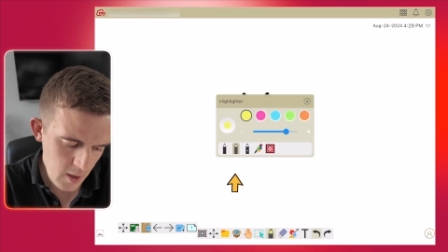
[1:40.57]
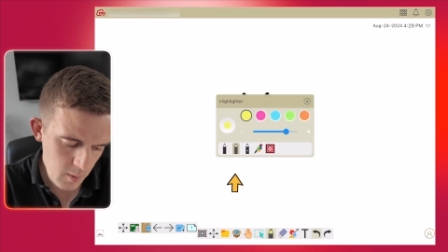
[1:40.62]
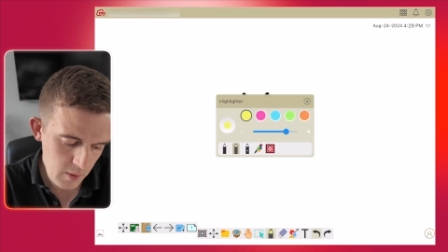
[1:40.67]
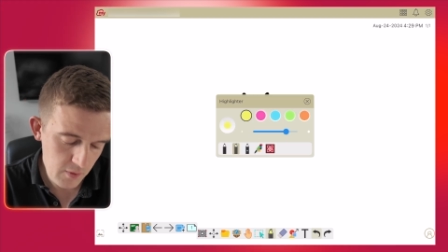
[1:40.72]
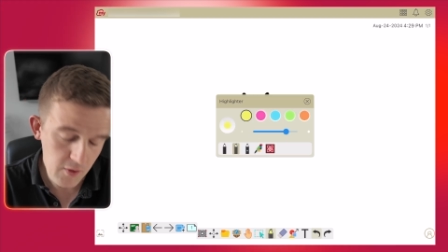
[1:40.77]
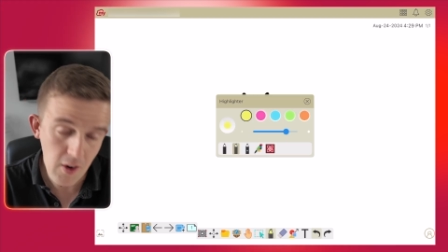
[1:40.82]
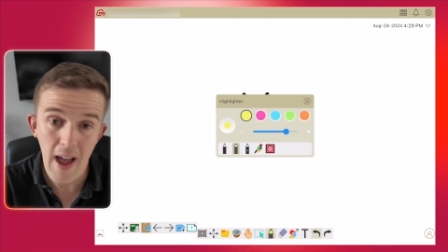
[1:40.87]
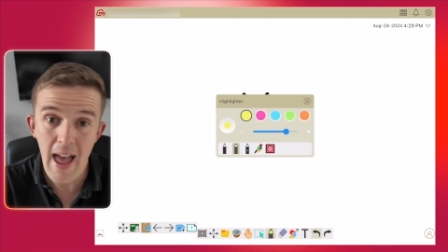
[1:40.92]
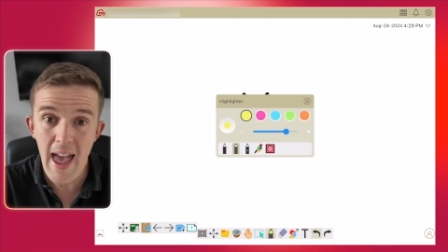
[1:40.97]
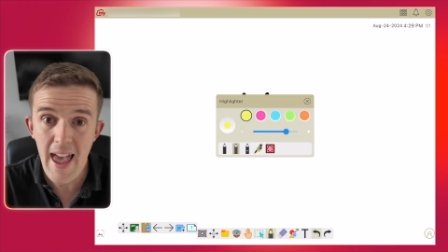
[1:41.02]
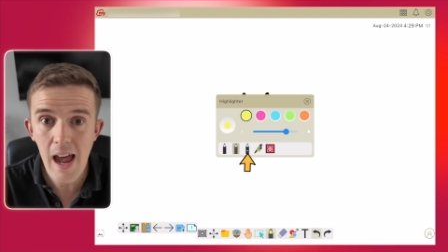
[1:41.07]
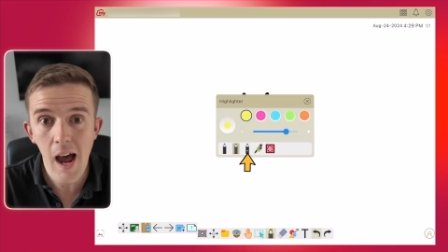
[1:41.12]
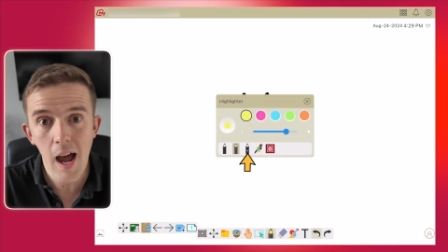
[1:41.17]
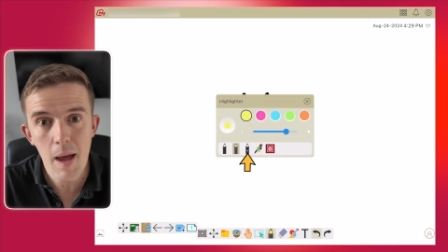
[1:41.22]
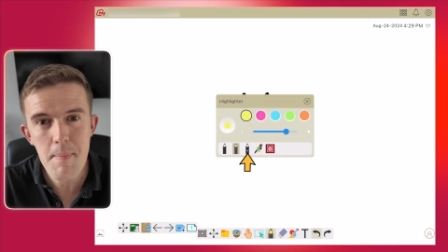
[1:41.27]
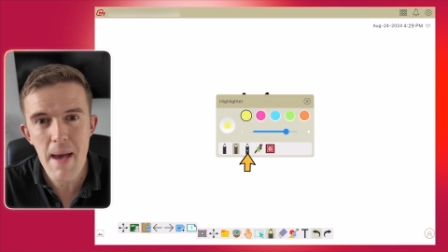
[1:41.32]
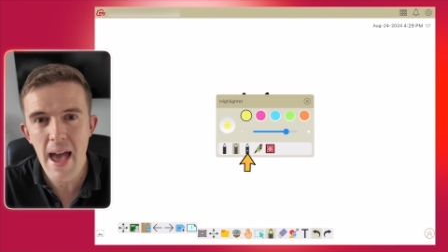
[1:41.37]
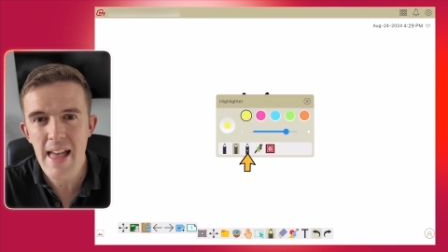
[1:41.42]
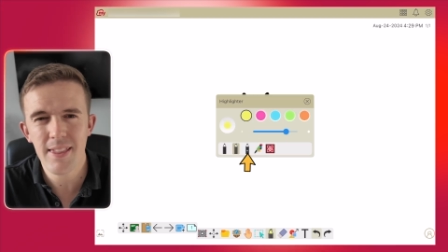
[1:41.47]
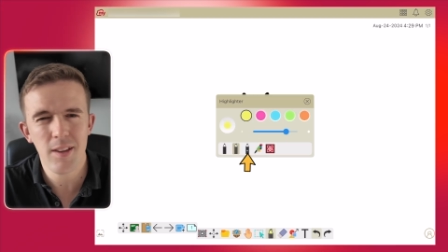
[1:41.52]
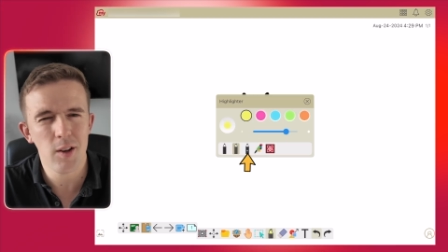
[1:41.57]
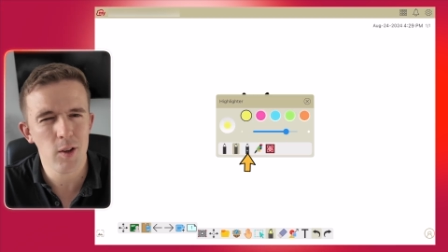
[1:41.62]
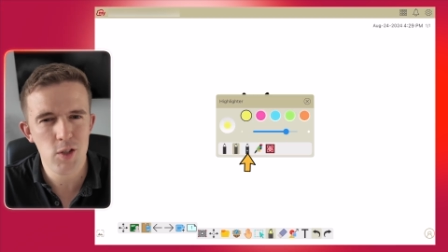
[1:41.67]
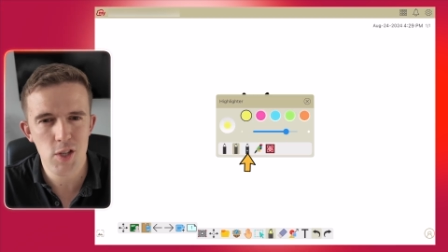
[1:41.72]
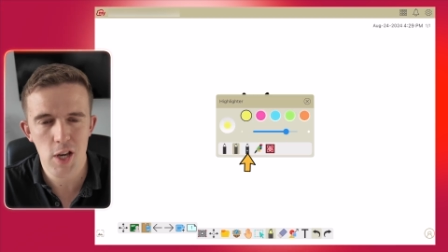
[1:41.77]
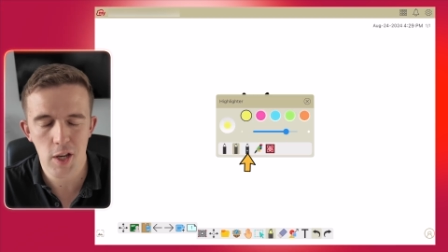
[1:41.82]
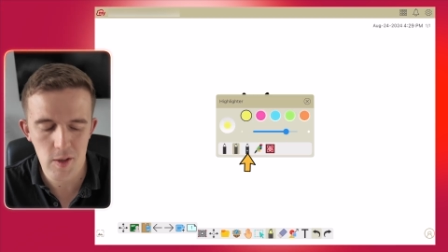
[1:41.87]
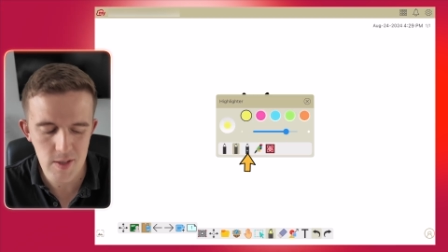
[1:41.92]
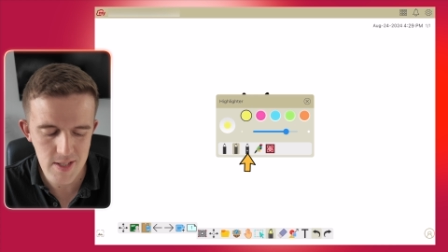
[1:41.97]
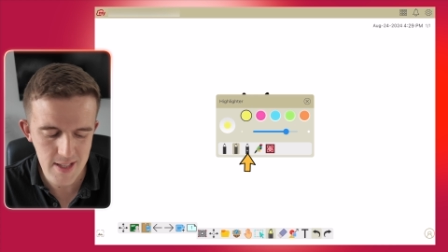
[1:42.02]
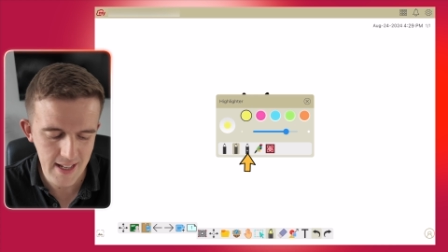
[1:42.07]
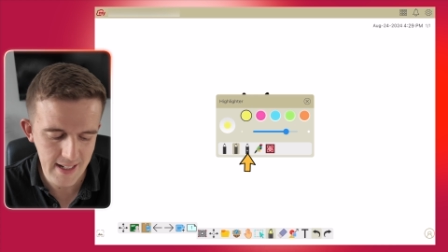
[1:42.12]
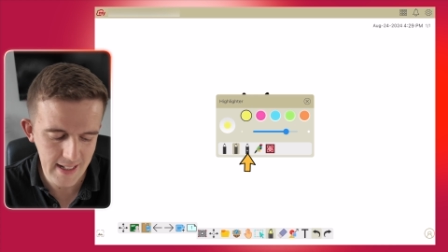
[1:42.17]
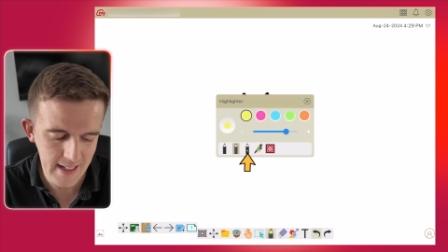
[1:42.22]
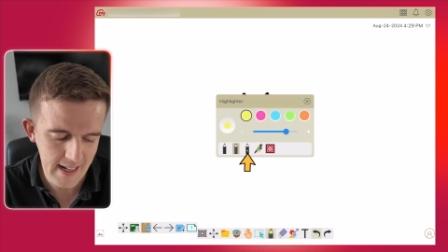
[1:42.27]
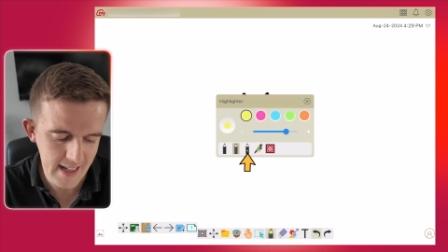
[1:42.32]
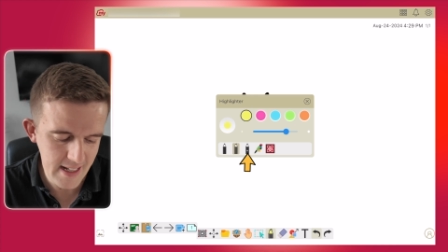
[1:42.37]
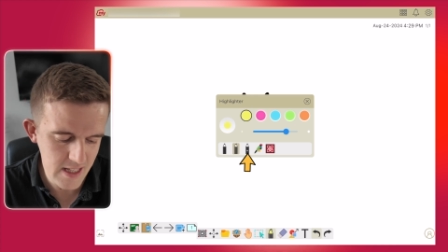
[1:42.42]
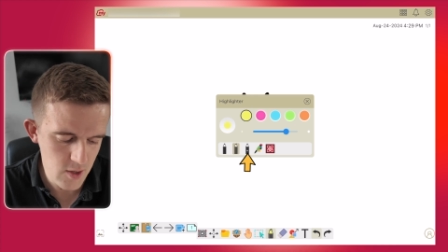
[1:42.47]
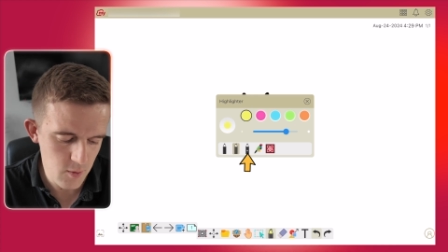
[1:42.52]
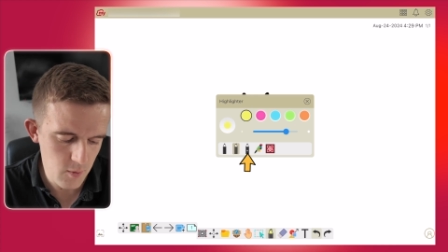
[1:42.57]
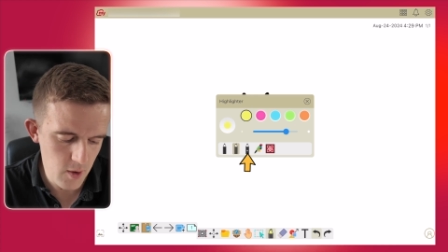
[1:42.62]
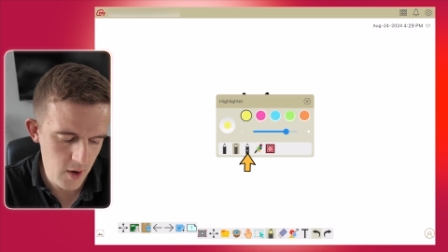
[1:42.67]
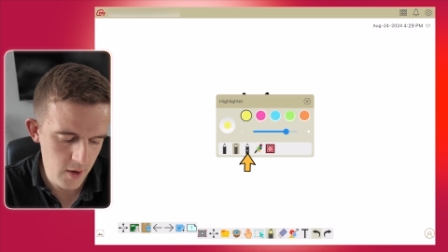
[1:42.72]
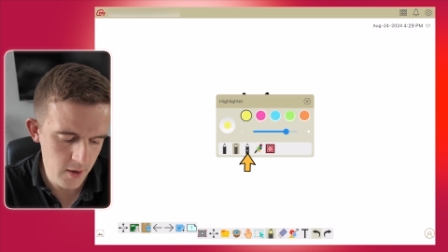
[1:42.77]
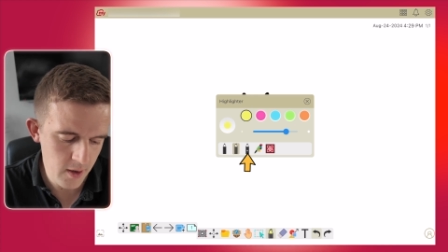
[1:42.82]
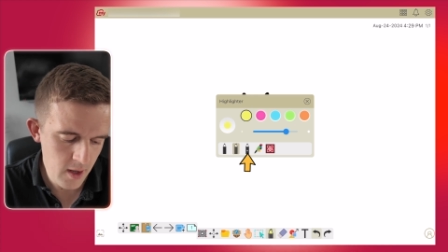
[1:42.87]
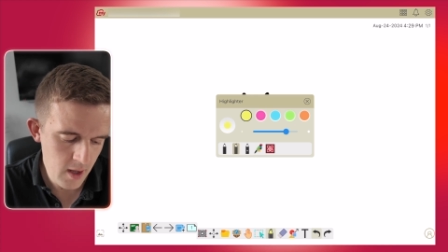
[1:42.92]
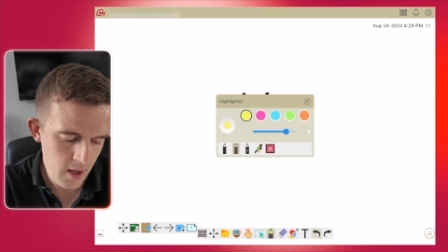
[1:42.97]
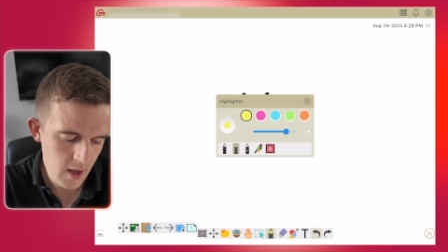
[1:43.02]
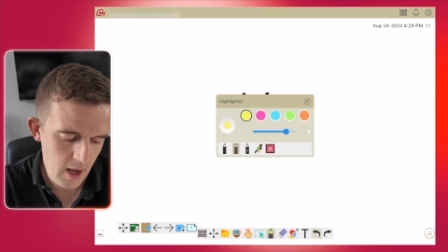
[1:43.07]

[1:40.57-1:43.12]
we've got AI pen that I'll show you slightly later on,